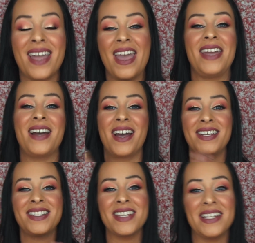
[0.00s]
Hey
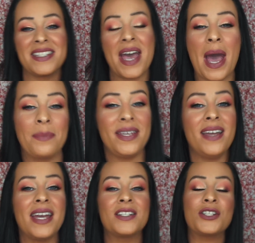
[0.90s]
guys, it's Abby,
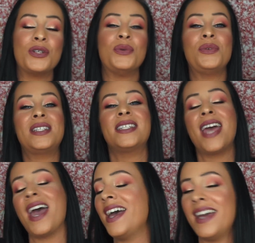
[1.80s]
and
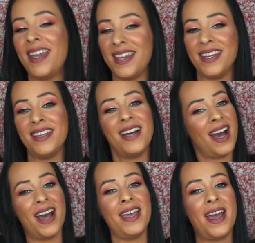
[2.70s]
today
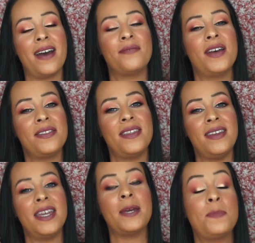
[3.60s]
I have
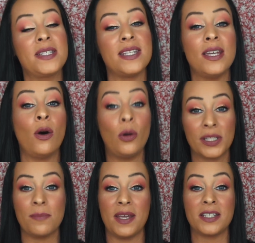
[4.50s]
the Ipsy
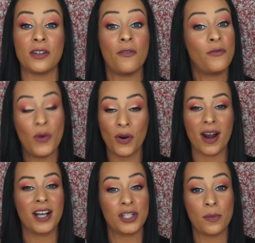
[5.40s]
Ultimate for
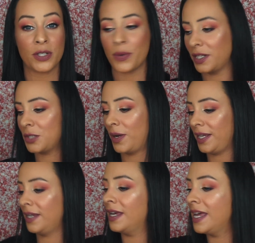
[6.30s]
October
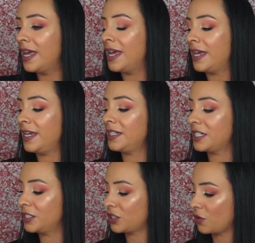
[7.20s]
2020. It
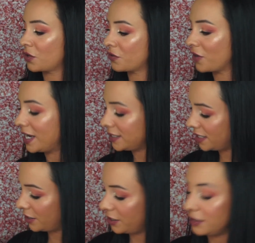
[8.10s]
is right
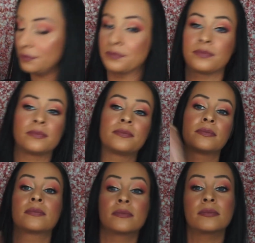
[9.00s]
here,
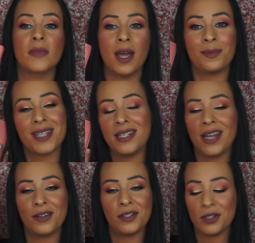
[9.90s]
upside
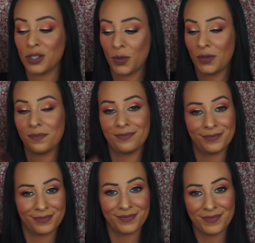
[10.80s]
down as usual.
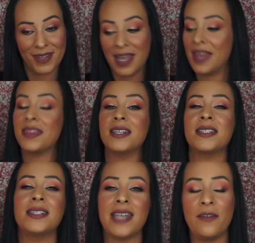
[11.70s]
This
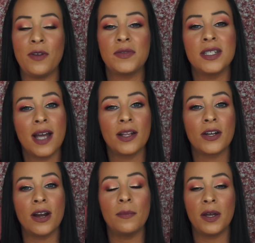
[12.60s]
is a
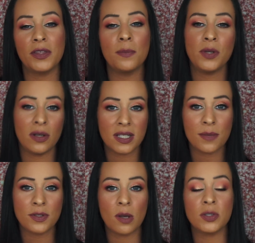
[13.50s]
$50 a month beauty
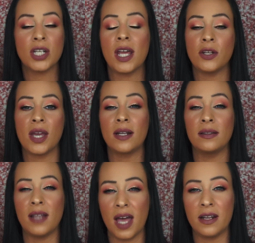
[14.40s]
subscription, and you get a
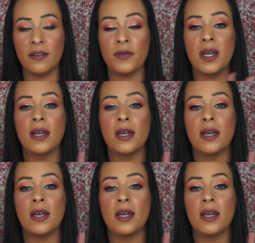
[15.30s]
lot of